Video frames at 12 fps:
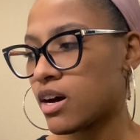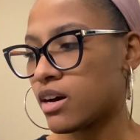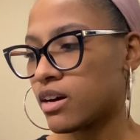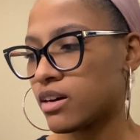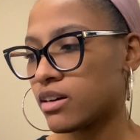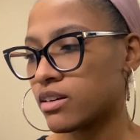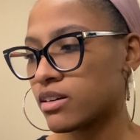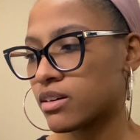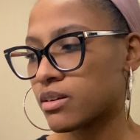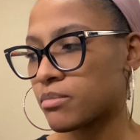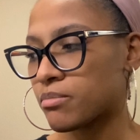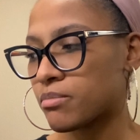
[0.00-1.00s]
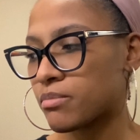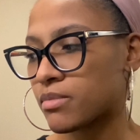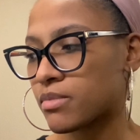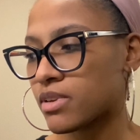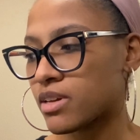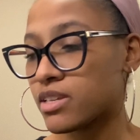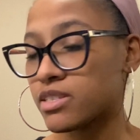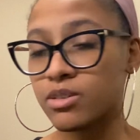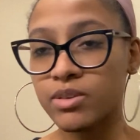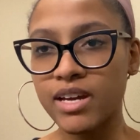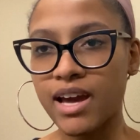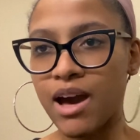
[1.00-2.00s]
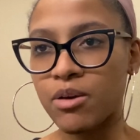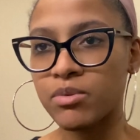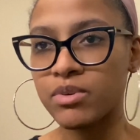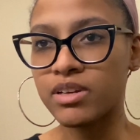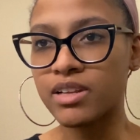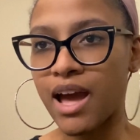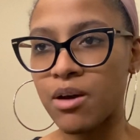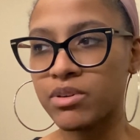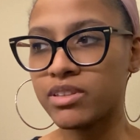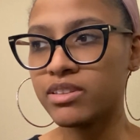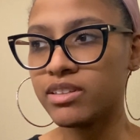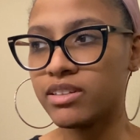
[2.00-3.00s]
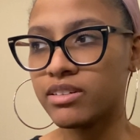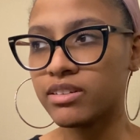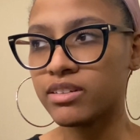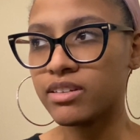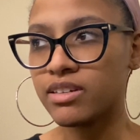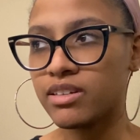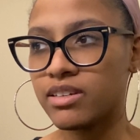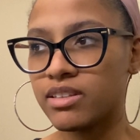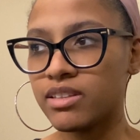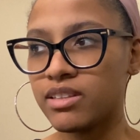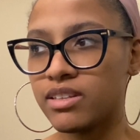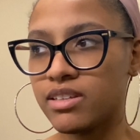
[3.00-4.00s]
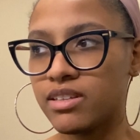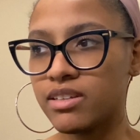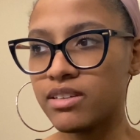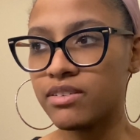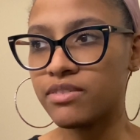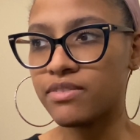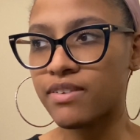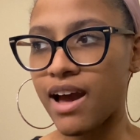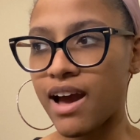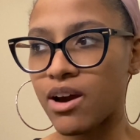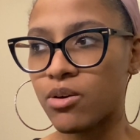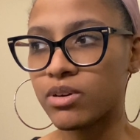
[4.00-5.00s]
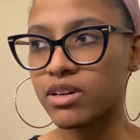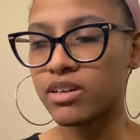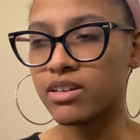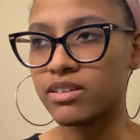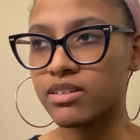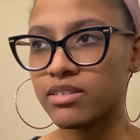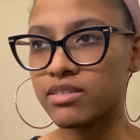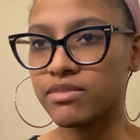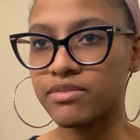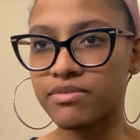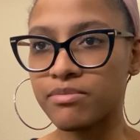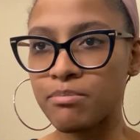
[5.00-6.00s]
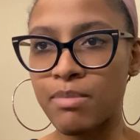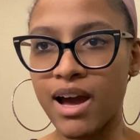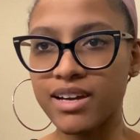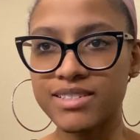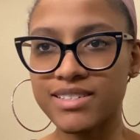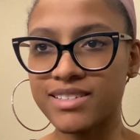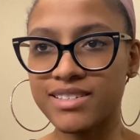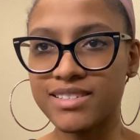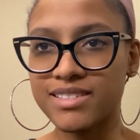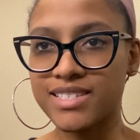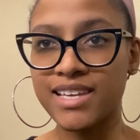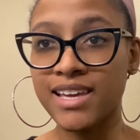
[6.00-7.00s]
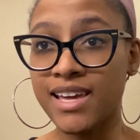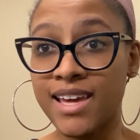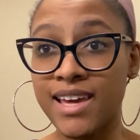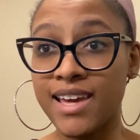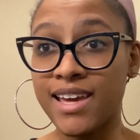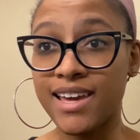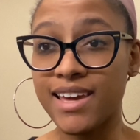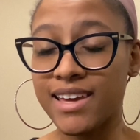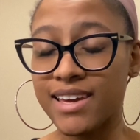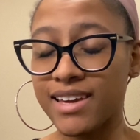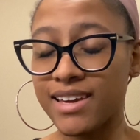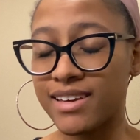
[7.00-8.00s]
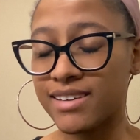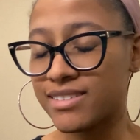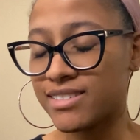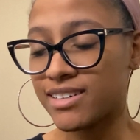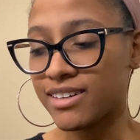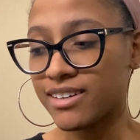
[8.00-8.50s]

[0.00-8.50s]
And so yeah, I would literally live out of boxes and